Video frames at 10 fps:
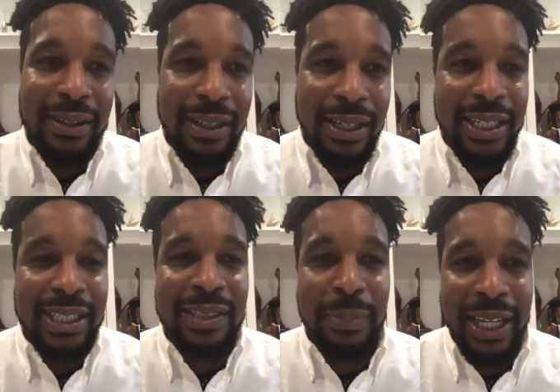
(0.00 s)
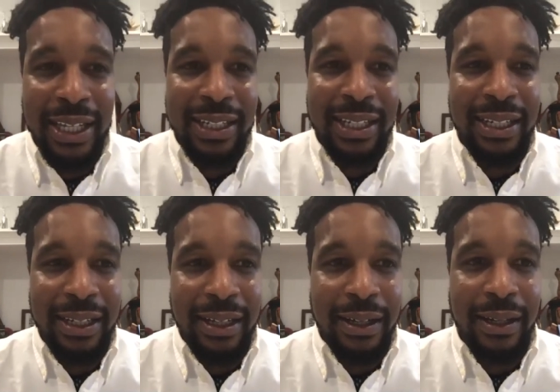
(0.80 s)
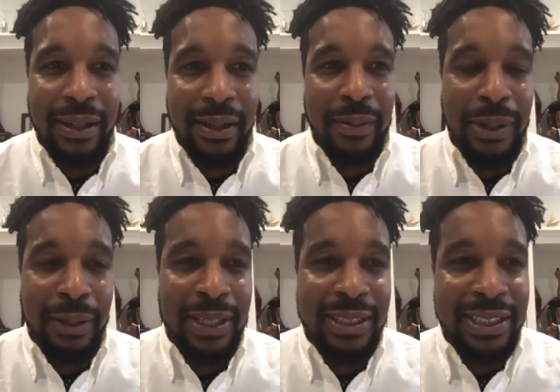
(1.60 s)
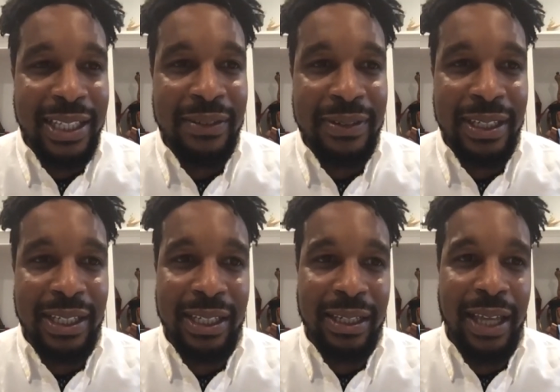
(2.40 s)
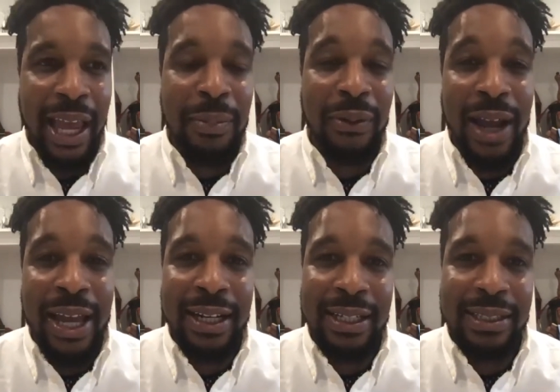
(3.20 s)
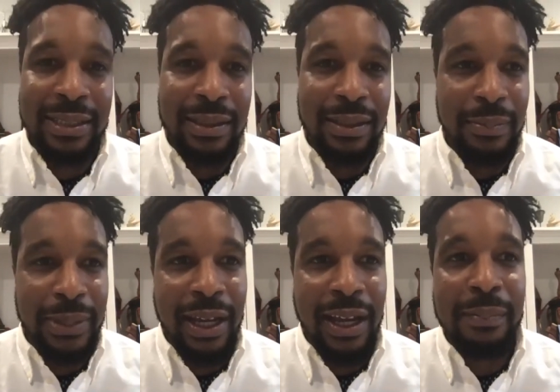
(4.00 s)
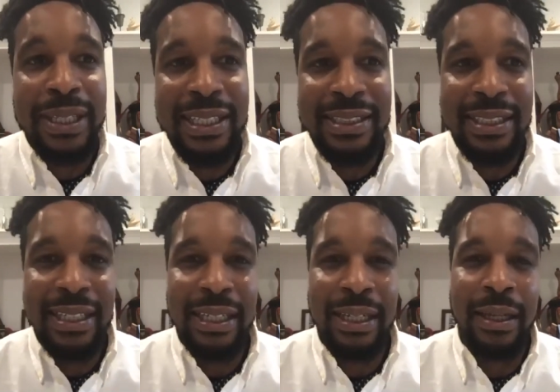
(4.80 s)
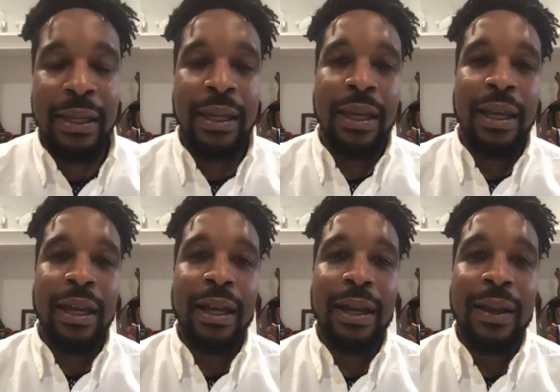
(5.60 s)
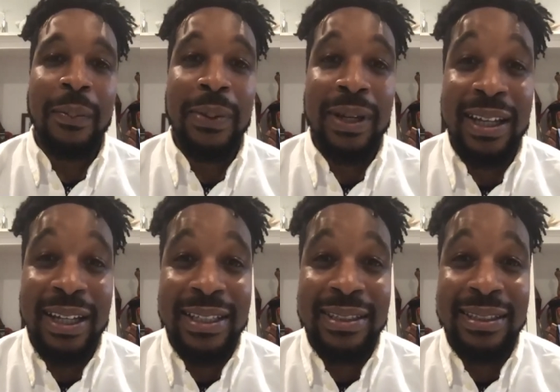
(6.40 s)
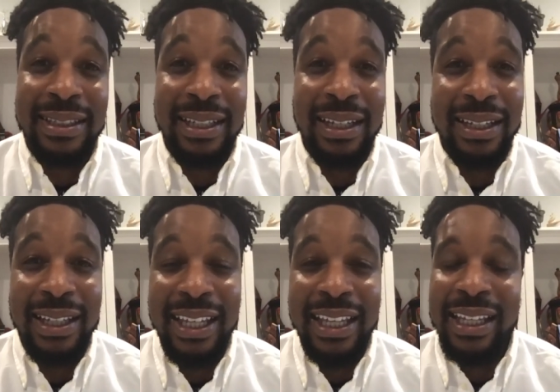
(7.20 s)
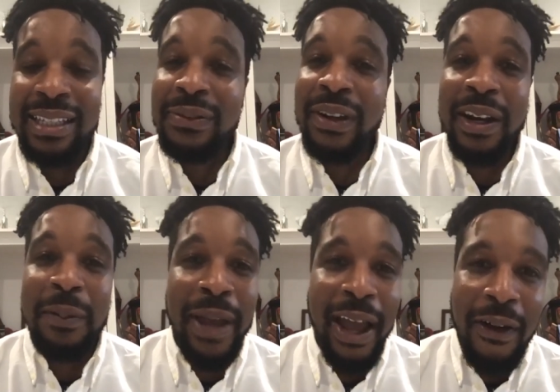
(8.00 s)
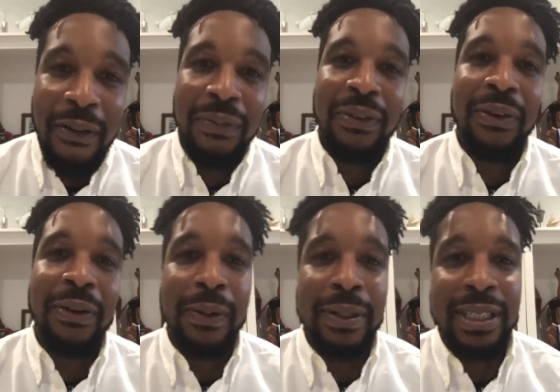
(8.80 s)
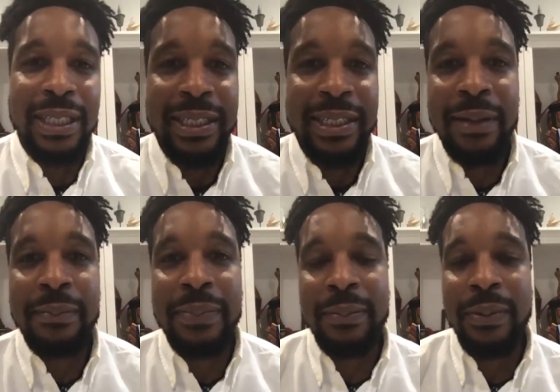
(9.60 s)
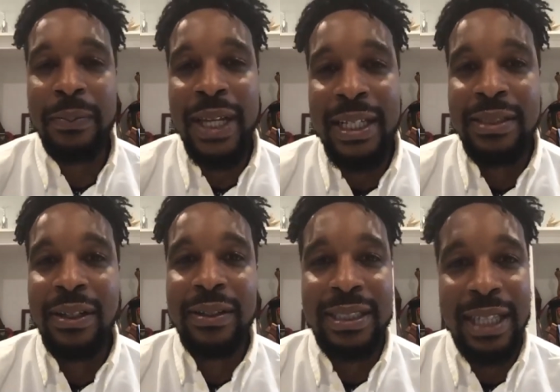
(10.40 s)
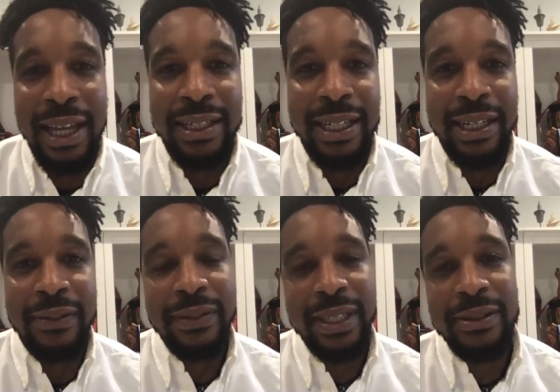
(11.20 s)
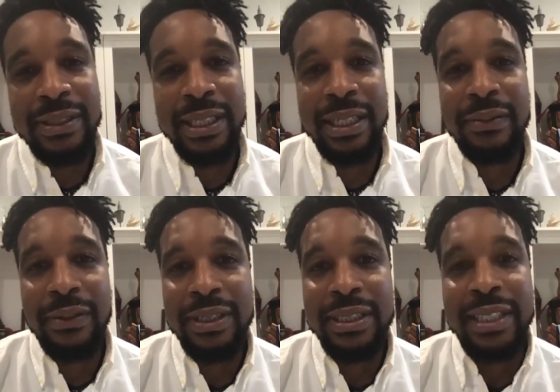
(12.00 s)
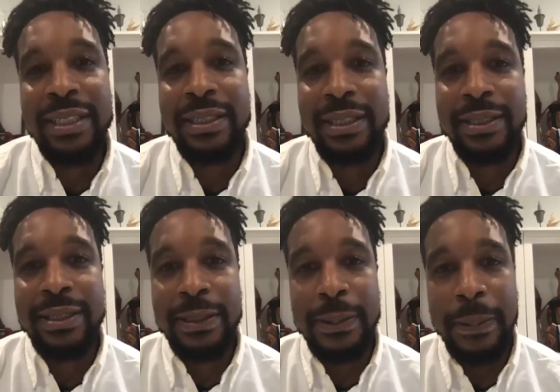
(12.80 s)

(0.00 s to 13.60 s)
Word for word: an expanded uh, public safety apparatus beyond policing uh, because it's very powerful to condemn people based on this idea of guilty versus innocence.